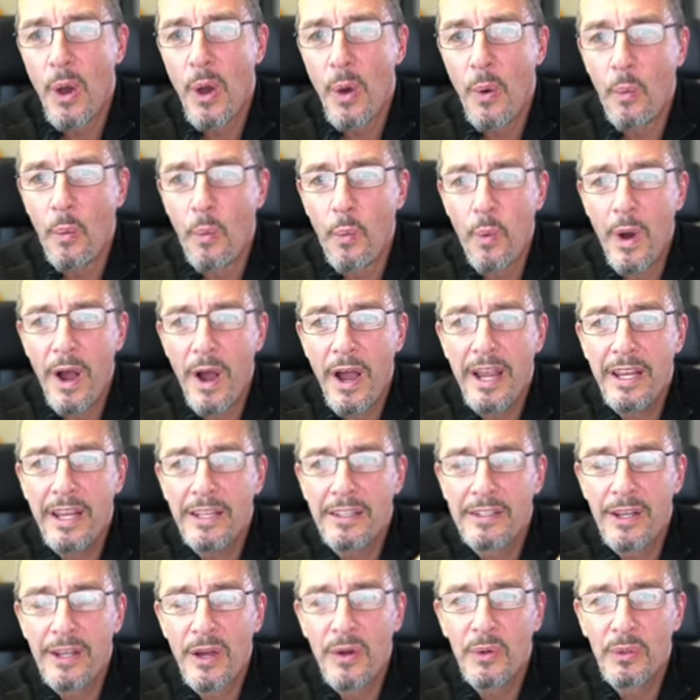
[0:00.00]
Why
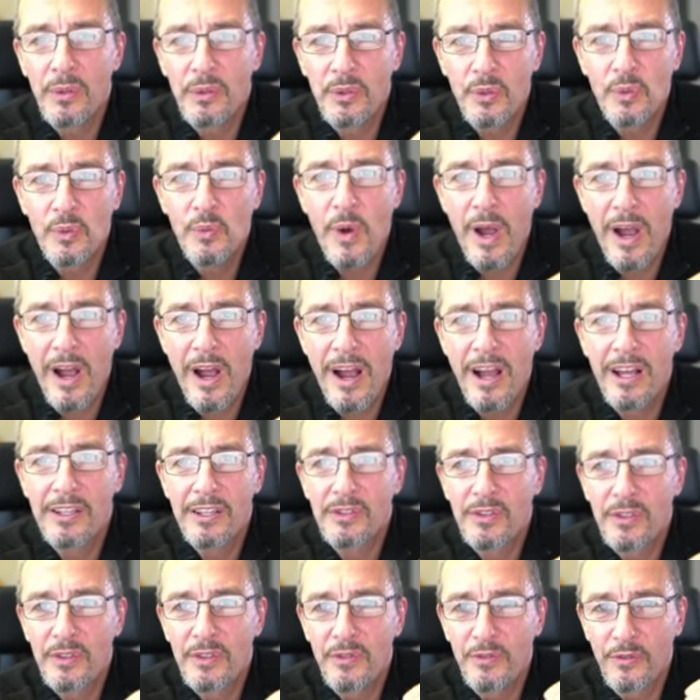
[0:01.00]
don't you
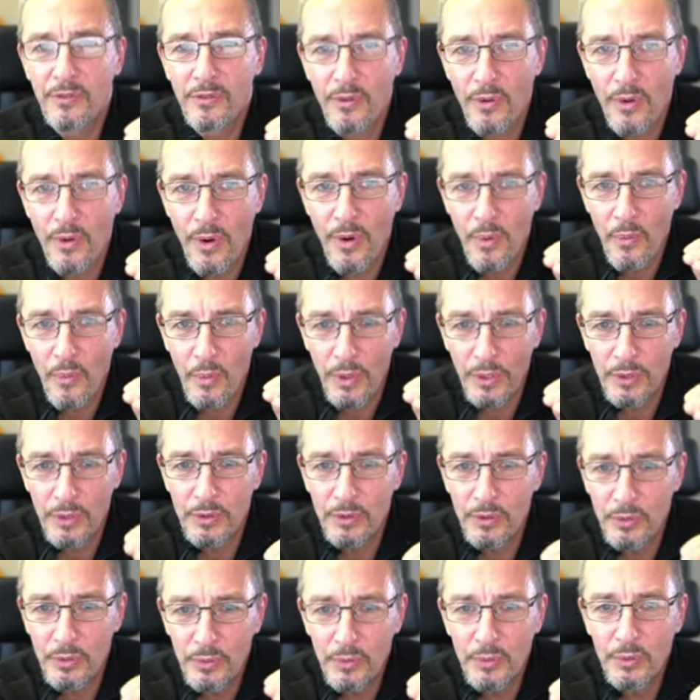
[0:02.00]
ask for
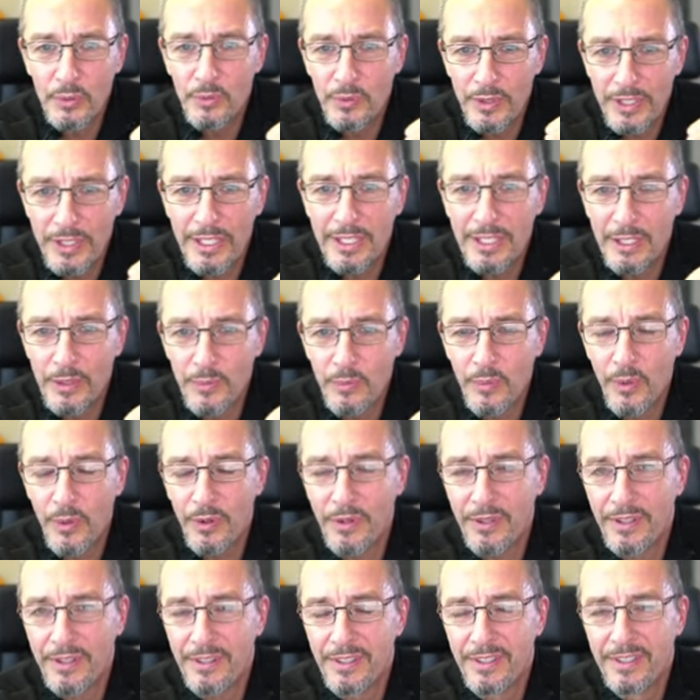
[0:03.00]
what you really
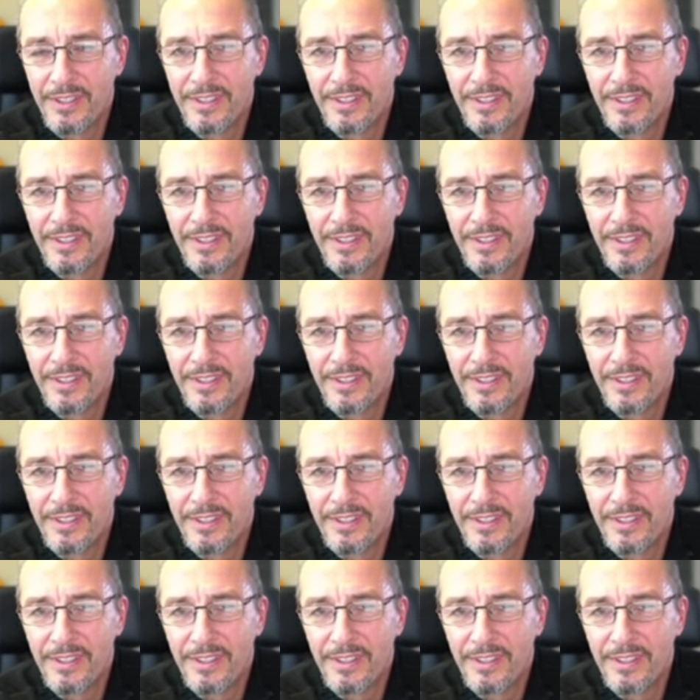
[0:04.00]
want?